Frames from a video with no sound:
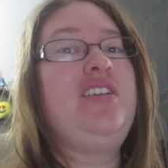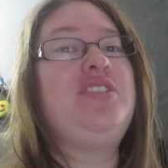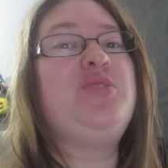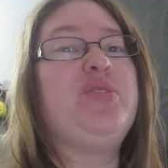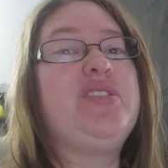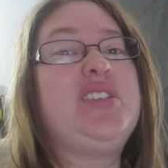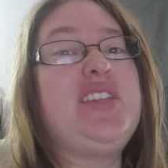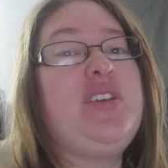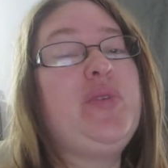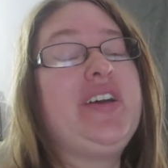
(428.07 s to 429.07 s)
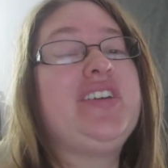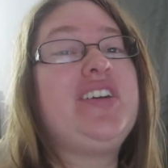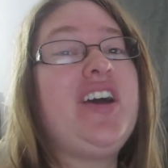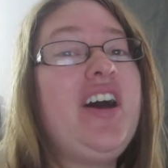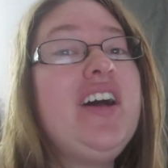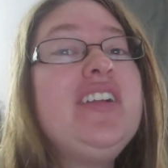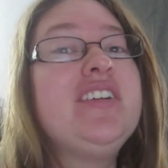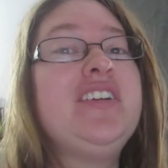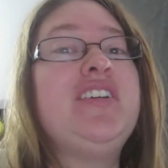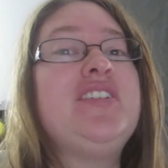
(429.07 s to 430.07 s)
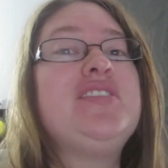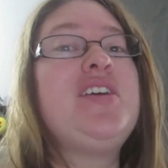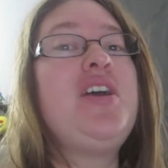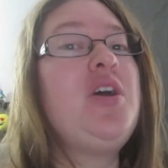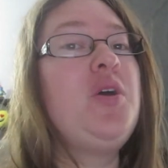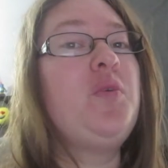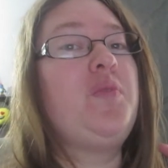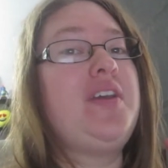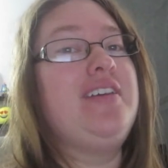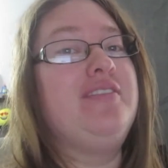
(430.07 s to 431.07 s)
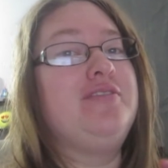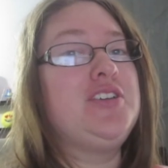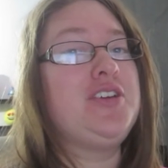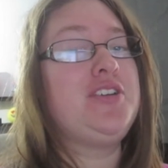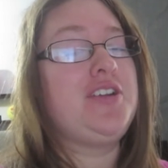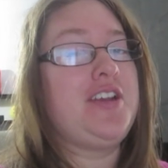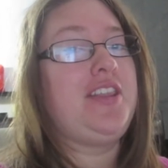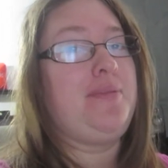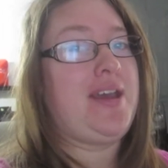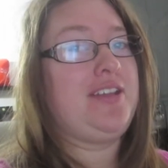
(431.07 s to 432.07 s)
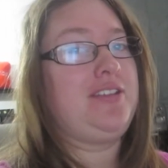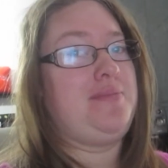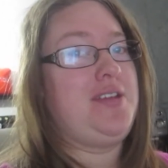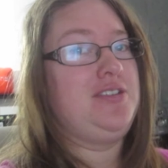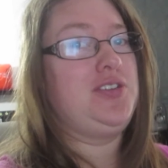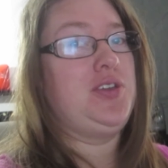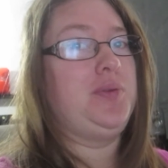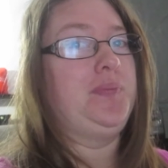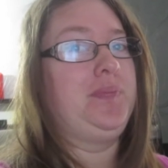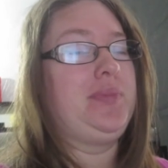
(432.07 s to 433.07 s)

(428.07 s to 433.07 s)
You will see what colors we have turned the bathroom into.